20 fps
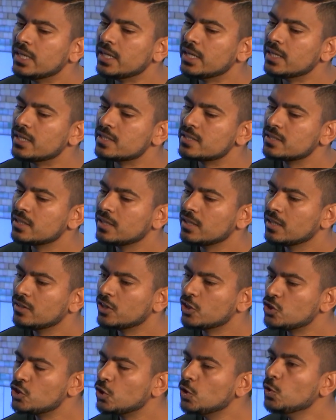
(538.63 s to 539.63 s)
is
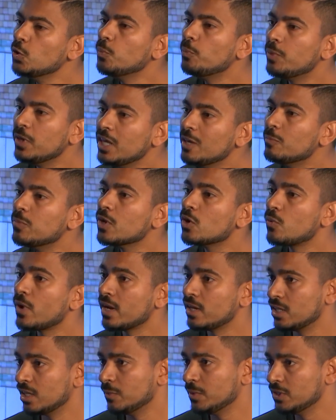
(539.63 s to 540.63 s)
the two people
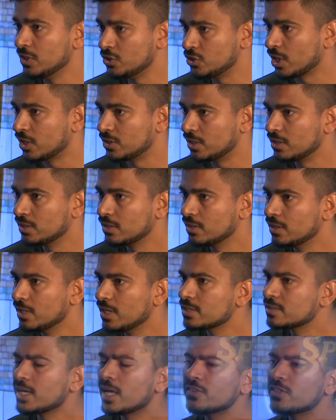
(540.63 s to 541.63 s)
renting with each other. It's